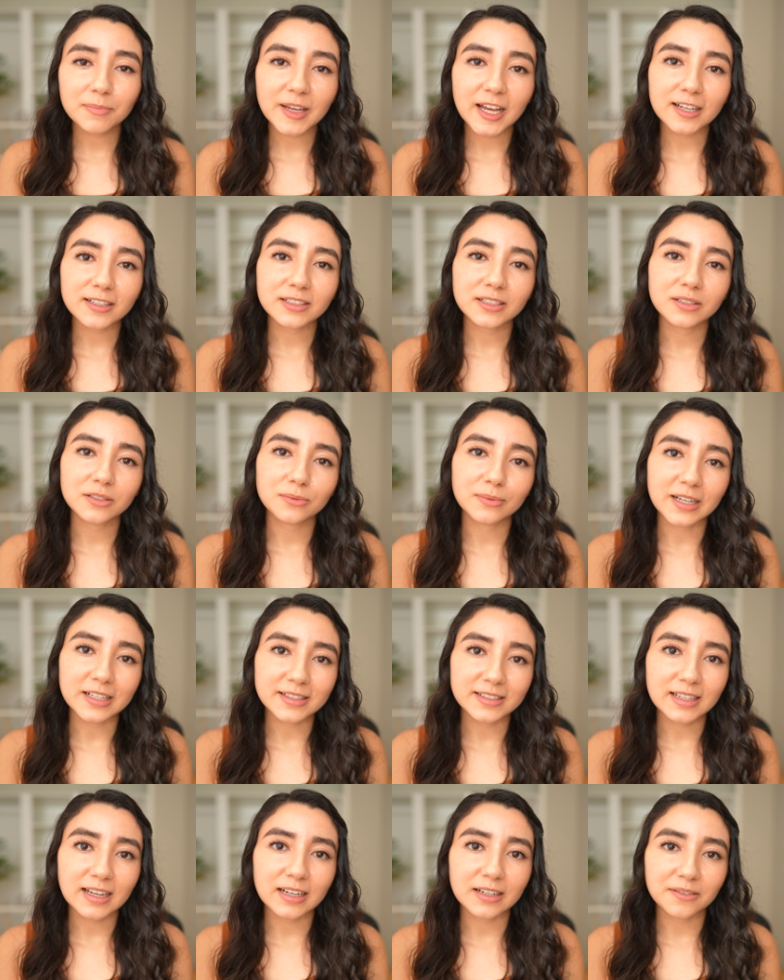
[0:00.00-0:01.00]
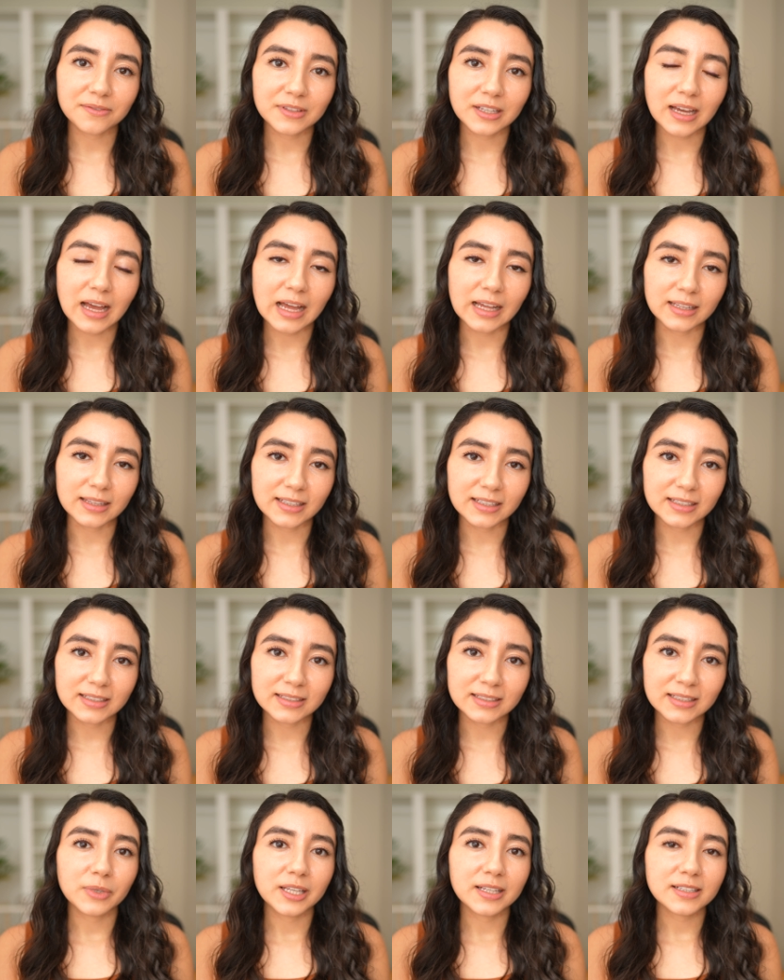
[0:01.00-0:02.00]
back to the west side of the
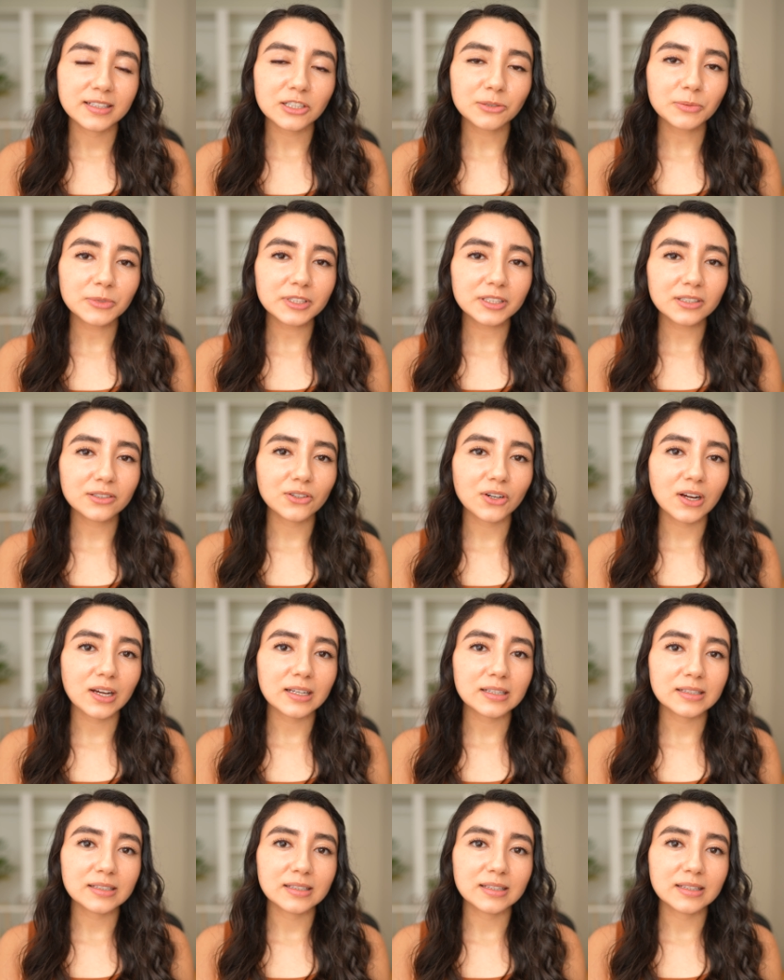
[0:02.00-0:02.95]
island, we stumbled across